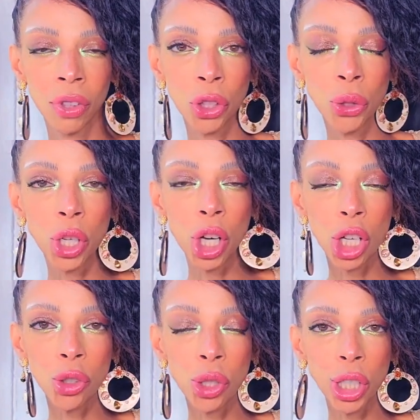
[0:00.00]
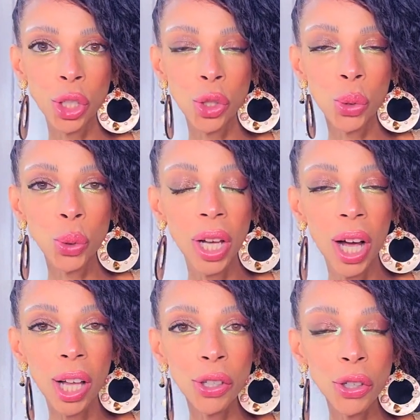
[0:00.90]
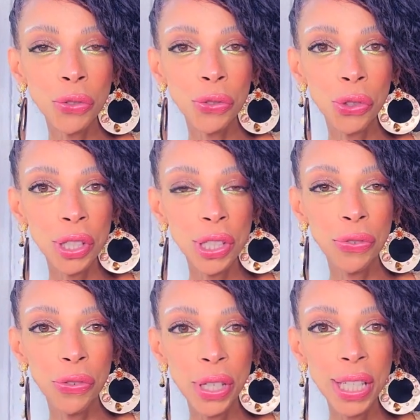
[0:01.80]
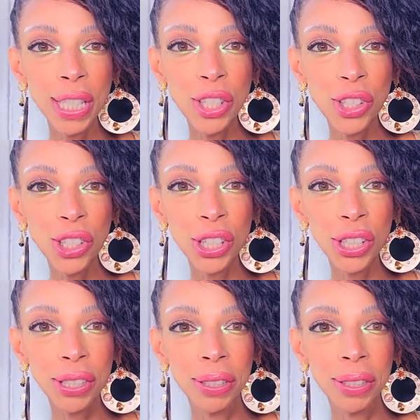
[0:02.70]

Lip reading: $302 for this freaking skirt?